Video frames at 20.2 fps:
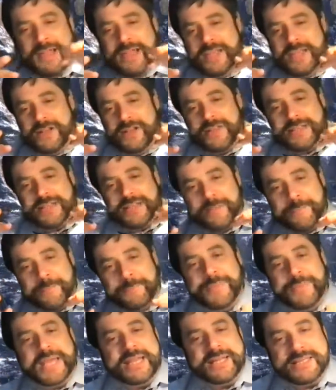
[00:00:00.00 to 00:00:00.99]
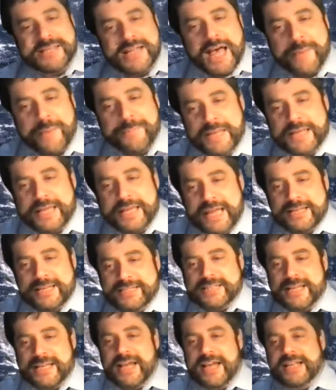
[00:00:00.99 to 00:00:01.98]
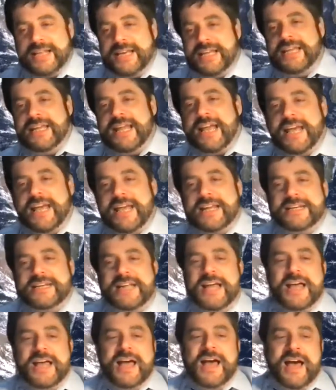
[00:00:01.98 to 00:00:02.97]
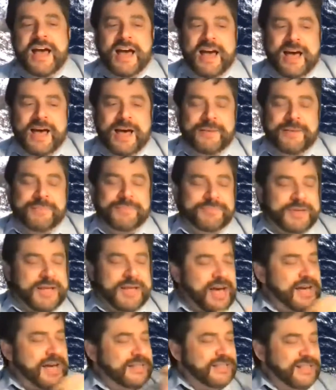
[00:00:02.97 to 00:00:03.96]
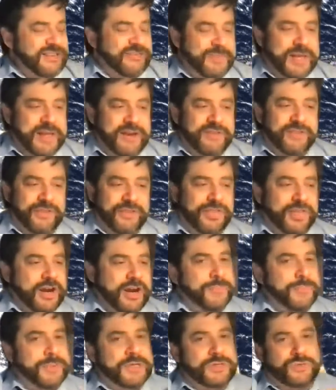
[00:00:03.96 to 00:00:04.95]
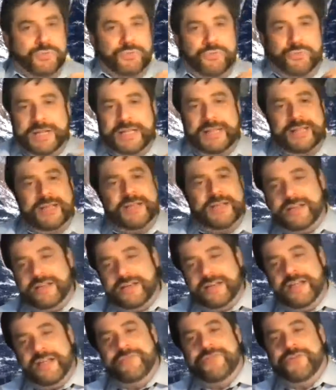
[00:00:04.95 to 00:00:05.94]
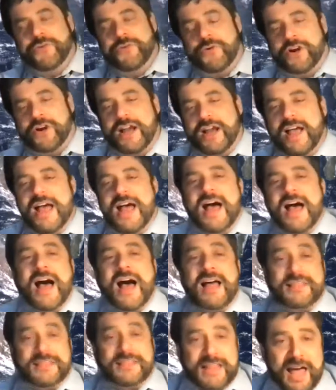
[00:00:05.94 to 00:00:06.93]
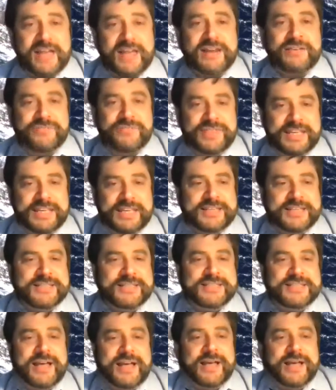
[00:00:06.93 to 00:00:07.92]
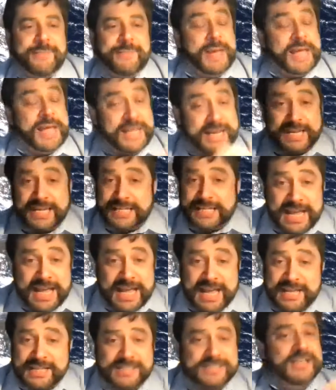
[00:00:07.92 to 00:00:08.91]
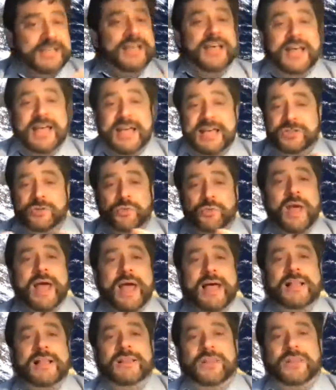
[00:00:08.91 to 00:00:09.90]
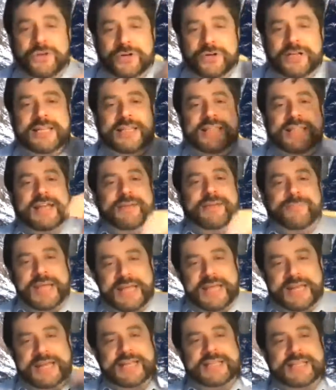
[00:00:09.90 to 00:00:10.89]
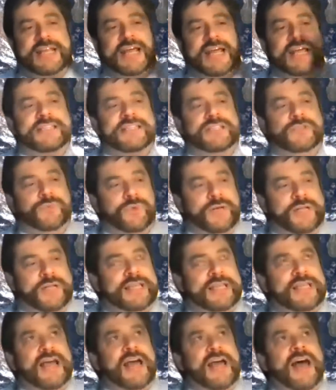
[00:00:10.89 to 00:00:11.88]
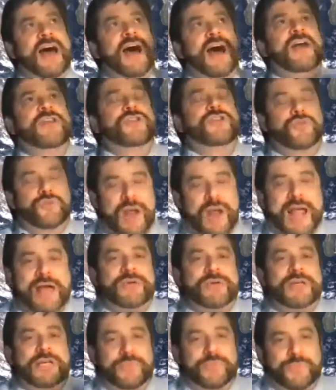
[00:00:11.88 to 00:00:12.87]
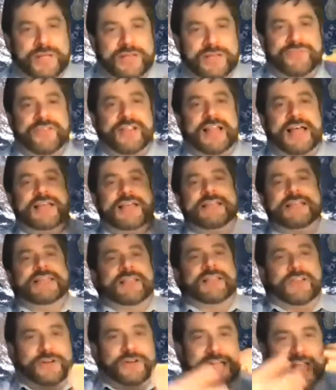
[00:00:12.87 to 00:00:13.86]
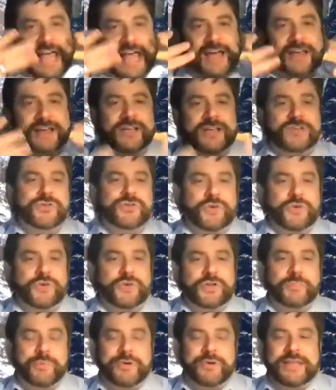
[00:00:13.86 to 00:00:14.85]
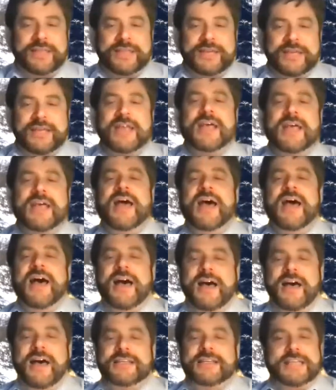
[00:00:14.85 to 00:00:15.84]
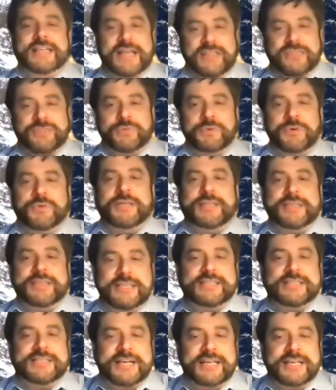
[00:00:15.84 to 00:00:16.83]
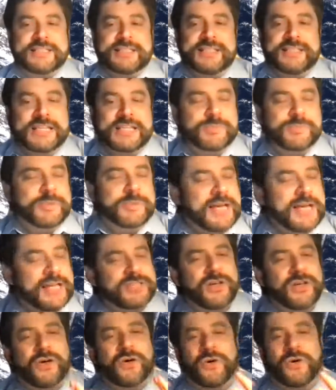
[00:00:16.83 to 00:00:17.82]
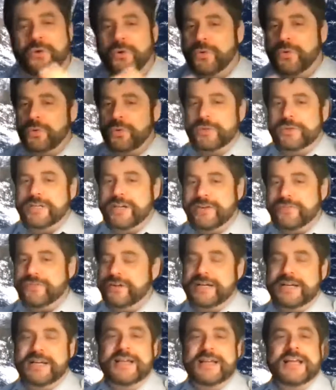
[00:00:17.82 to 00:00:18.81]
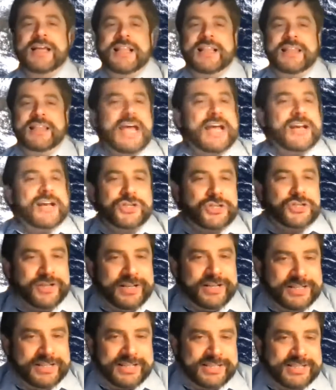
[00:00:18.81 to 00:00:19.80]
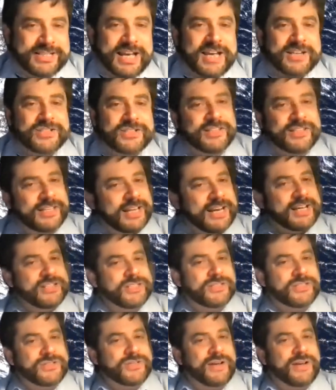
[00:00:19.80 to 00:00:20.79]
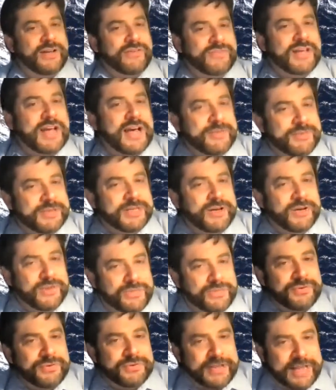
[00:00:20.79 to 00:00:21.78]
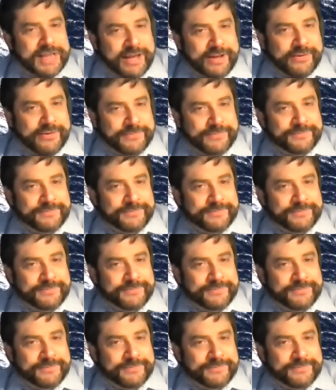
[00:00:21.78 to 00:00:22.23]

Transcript: you know, that's a big topic, anxiety and um, cognitive behavioral therapy is really good for a lot of these uh, panic attacks as well. Learning that panic attacks is really a drowning reflex and learning how to control your breathing uh, to get through it, these kinds of things. But that's a whole different lecture and discussion that I just don't have time to go through now.